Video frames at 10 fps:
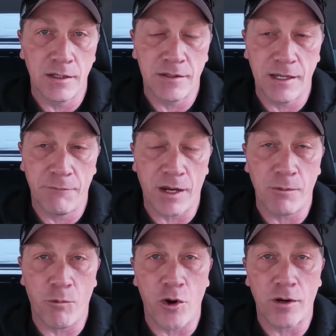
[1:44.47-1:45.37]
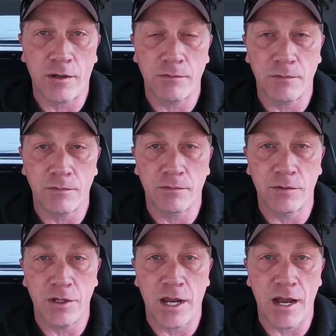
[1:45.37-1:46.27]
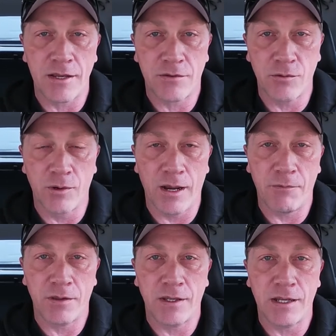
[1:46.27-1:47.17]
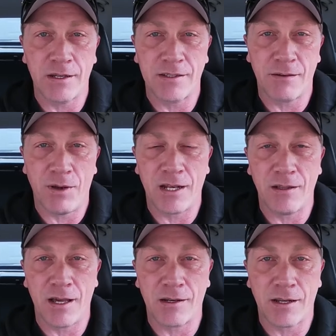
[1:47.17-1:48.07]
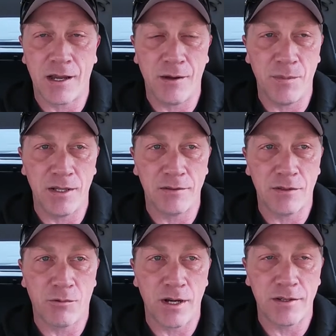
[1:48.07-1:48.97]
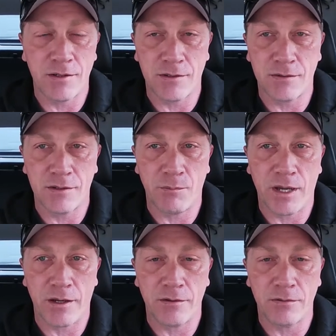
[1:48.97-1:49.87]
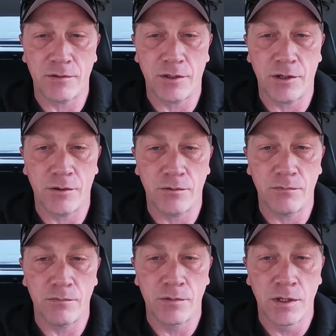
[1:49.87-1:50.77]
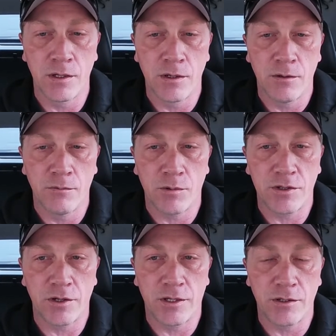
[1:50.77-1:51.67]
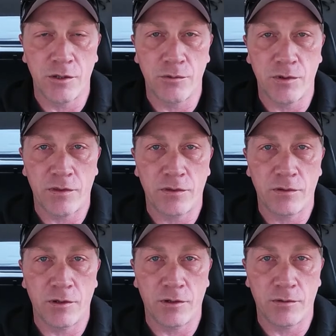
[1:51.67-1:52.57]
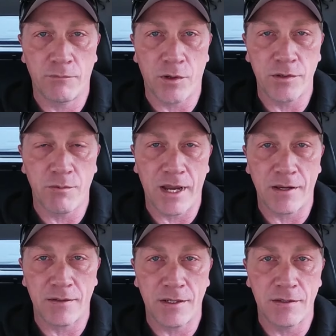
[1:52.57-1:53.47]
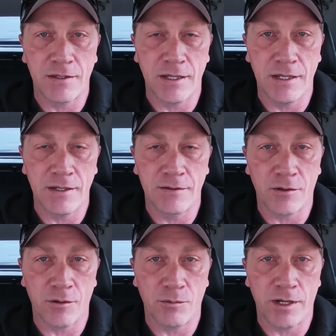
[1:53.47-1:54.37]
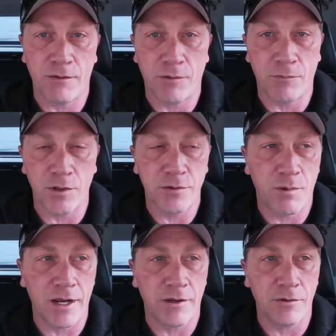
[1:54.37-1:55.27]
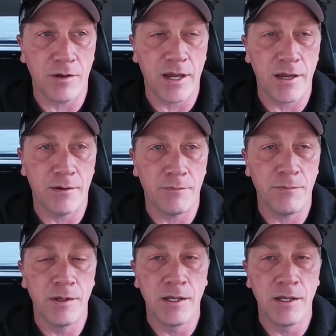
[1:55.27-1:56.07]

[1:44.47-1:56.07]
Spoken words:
see if I can walk you guys through everything, because I've had a lot of comments, questions about, you know, what you can do with your Volkswagen CCs or whatever Volkswagen you have,